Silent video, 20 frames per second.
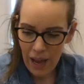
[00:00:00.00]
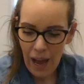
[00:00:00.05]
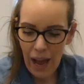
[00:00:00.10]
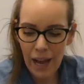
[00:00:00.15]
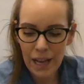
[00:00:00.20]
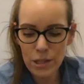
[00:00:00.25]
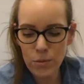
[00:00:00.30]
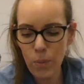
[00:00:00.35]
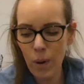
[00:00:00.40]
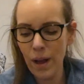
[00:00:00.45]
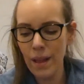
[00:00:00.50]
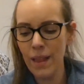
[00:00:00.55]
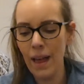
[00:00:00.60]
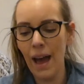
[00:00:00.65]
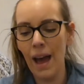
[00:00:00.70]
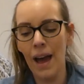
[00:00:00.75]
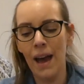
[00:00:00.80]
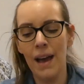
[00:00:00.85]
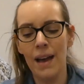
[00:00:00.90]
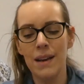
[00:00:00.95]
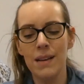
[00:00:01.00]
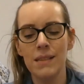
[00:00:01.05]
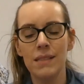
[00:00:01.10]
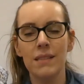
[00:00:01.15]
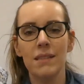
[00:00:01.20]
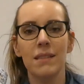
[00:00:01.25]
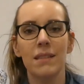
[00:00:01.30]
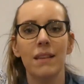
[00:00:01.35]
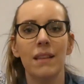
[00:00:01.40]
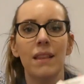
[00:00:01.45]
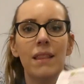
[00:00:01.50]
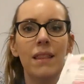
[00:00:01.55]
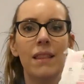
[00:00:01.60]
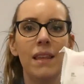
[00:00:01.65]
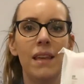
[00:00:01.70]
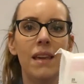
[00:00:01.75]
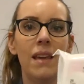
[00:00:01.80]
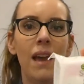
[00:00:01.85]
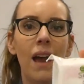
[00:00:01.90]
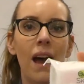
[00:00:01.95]
as well as
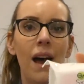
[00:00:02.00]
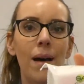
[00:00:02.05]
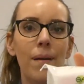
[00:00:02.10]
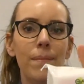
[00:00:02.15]
the